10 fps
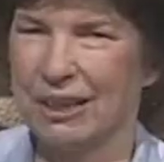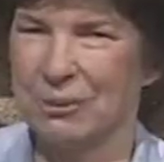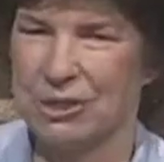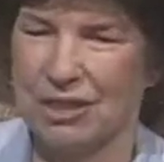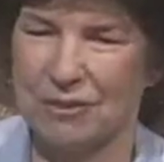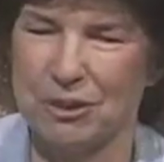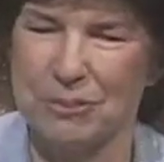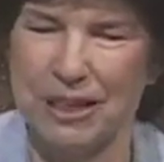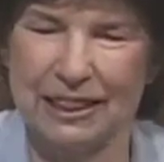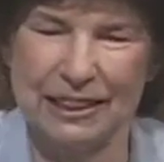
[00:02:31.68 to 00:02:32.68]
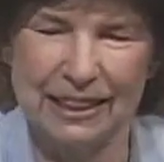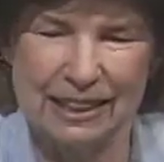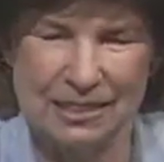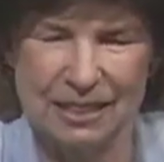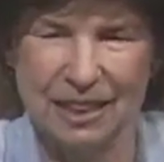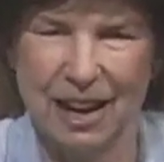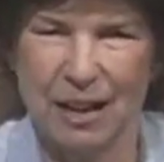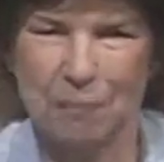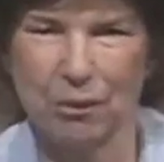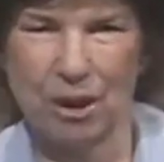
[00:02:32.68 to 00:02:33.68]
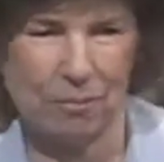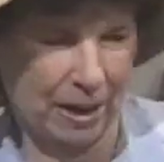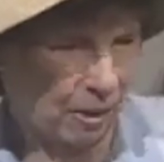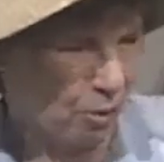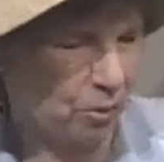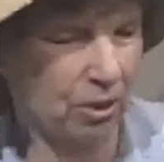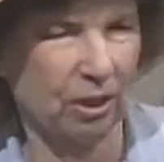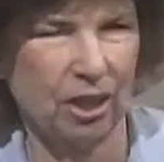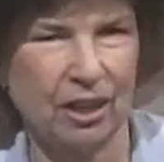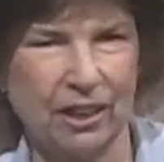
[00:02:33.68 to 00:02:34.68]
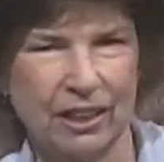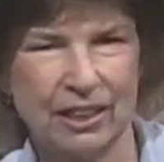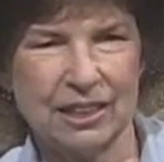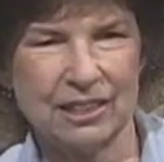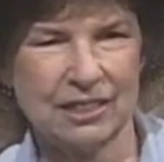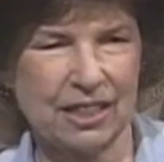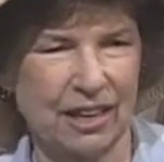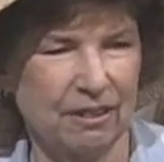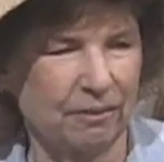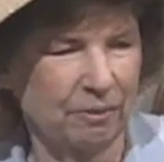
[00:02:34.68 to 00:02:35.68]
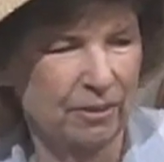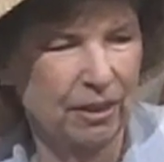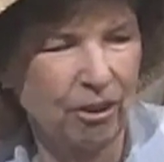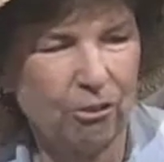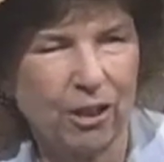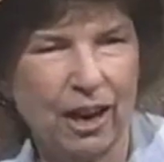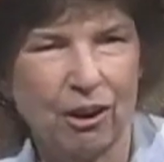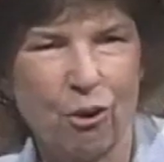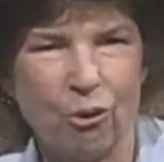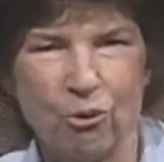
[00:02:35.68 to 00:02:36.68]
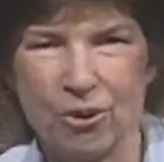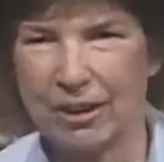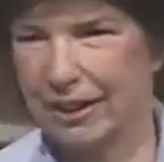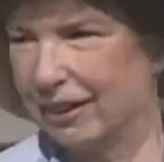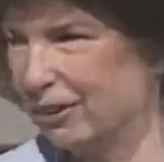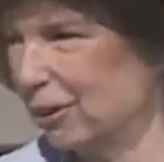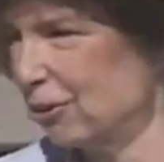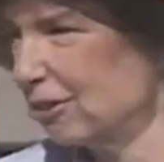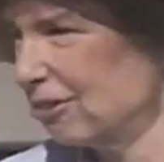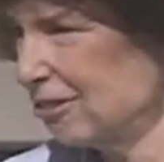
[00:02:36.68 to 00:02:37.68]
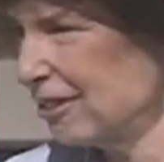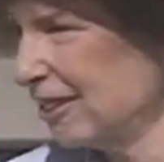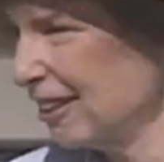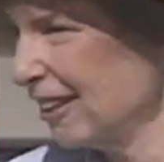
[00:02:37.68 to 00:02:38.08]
was giving me a lesson. I brought my hoe along, and he said, "Oh, that hoe ain't no good."